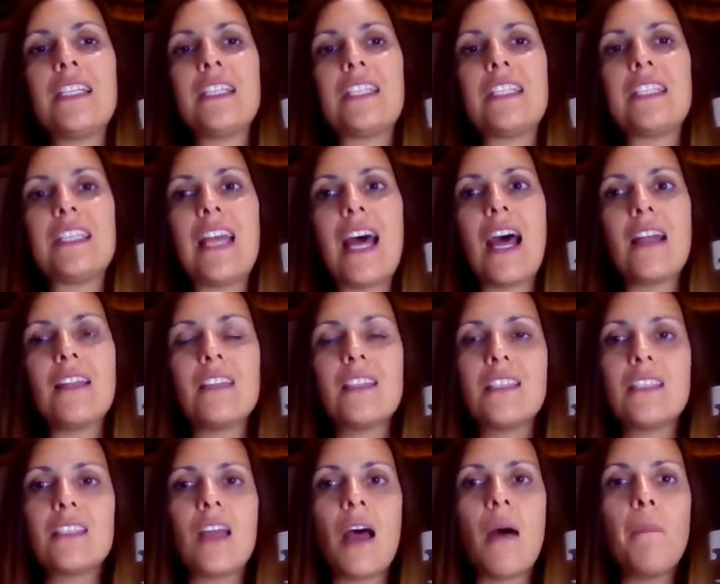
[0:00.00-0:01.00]
is not
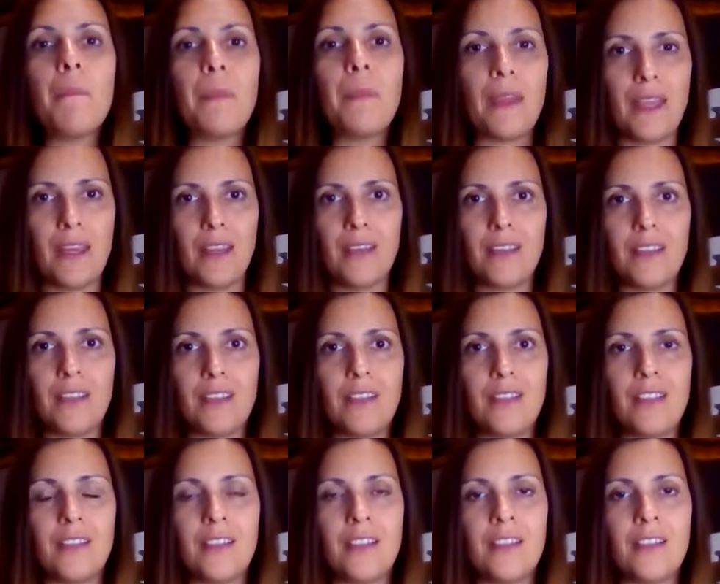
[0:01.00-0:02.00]
stopping
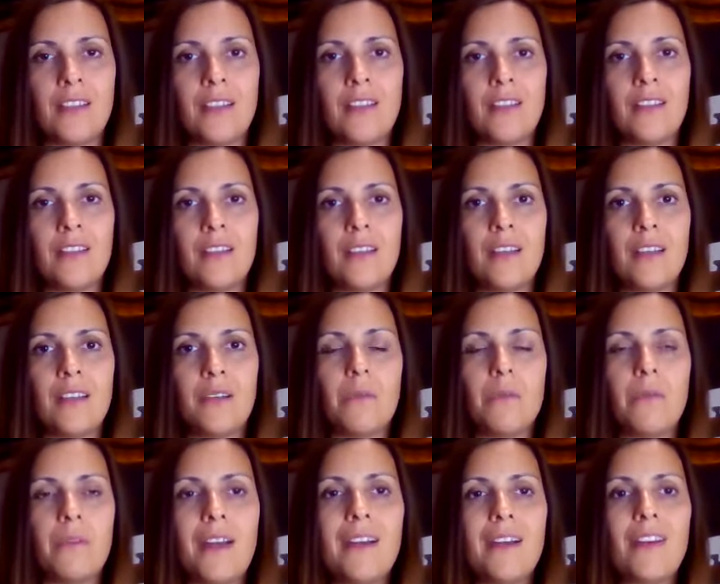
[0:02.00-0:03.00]

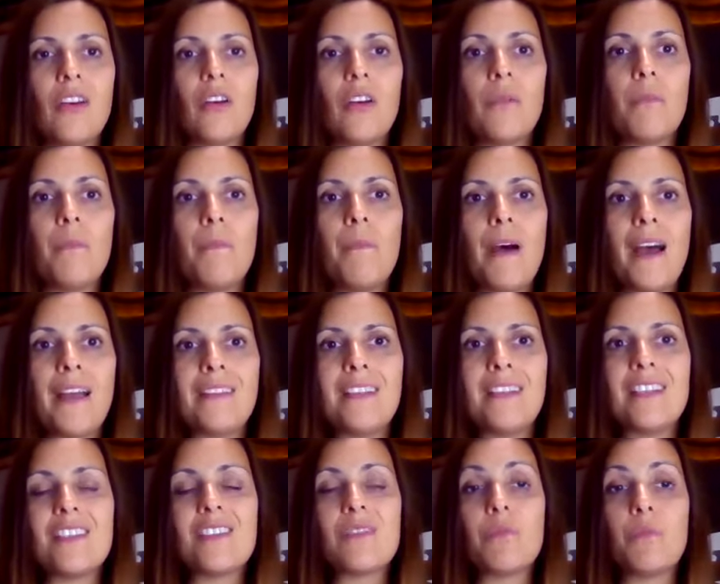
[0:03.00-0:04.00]
where your
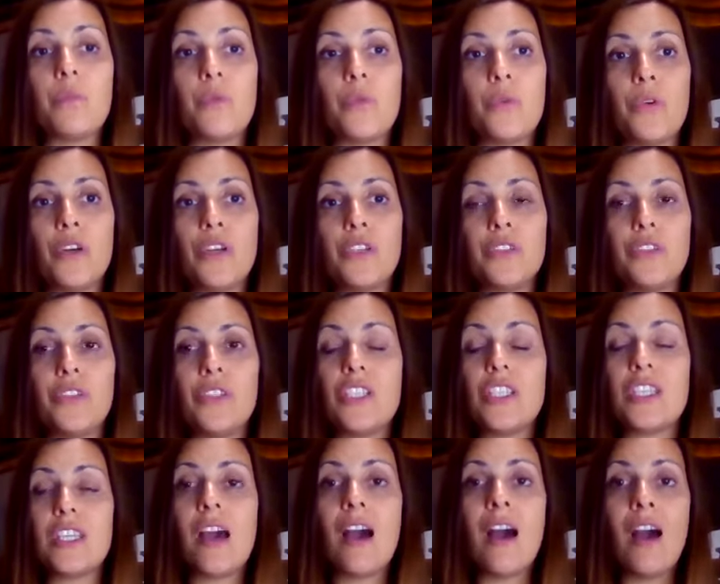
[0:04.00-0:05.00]
body's
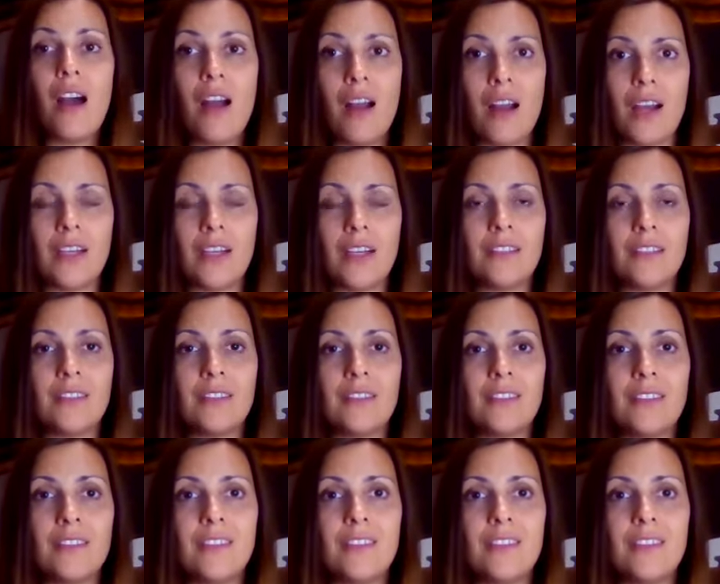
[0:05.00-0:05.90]
borders are?